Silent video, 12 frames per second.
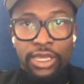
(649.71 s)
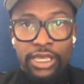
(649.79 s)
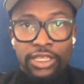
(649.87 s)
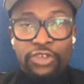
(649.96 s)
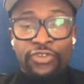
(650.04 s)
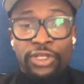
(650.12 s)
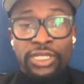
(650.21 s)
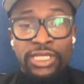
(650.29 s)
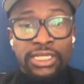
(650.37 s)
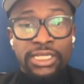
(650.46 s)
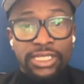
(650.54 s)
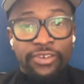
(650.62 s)
you feel a
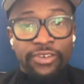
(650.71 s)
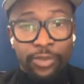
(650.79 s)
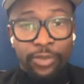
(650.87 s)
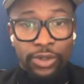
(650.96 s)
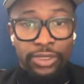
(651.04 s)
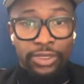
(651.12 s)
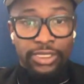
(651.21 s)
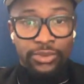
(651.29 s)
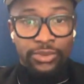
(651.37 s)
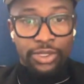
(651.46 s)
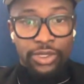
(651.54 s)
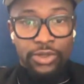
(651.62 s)
sense of importance
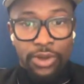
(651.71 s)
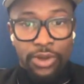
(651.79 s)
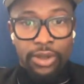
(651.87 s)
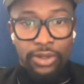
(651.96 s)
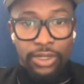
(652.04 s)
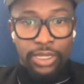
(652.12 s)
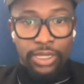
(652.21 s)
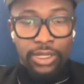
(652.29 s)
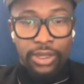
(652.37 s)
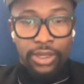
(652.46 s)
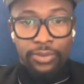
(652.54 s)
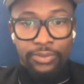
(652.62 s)
when you are you
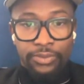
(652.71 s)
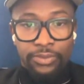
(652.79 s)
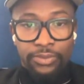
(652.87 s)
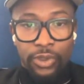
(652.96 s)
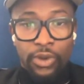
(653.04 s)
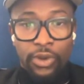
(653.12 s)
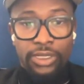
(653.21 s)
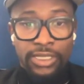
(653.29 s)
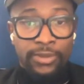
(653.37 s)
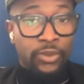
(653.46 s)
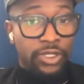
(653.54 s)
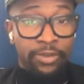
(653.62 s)
know on
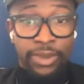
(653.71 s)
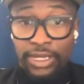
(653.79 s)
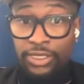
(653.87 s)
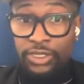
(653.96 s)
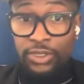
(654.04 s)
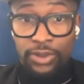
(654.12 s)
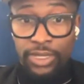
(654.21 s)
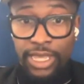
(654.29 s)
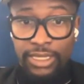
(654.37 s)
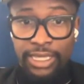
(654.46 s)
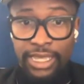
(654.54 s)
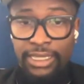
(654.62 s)
some sort of pedestal
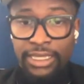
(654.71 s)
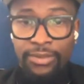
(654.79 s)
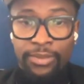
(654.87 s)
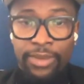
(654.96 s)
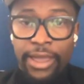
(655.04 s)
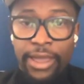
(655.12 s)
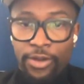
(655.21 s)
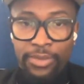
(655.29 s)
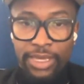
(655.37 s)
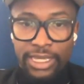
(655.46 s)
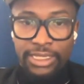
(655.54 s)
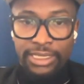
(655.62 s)
like that then by all
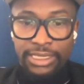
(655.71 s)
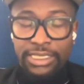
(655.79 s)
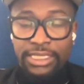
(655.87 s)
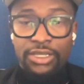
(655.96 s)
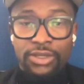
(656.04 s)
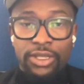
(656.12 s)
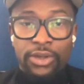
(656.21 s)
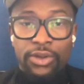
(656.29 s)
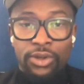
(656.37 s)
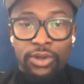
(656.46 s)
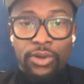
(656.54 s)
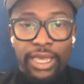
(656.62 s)
means you know
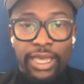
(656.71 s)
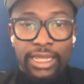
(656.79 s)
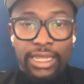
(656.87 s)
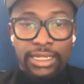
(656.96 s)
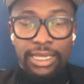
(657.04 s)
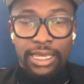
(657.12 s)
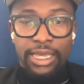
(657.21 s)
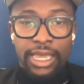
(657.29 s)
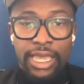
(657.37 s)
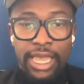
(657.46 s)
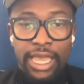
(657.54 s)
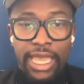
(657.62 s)
go ahead
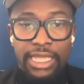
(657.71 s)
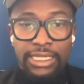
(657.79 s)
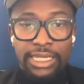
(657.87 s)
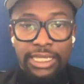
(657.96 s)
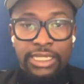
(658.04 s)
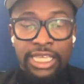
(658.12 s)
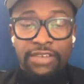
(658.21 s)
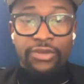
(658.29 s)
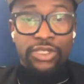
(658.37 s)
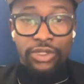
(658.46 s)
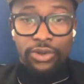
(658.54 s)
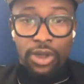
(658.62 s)
and give
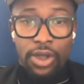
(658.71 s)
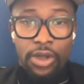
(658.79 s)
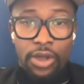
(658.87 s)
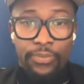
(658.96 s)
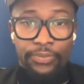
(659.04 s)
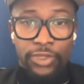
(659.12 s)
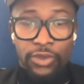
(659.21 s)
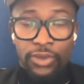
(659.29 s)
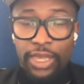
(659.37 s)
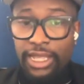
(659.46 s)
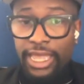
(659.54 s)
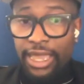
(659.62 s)
it your all you
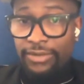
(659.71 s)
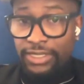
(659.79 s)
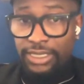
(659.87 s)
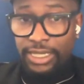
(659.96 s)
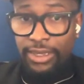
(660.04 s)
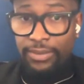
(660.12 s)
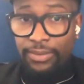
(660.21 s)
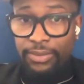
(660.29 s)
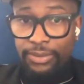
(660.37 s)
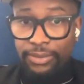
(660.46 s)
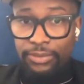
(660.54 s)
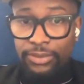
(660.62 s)
can't half step
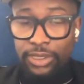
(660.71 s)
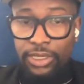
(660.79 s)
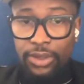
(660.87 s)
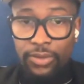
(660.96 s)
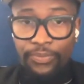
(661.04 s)
you know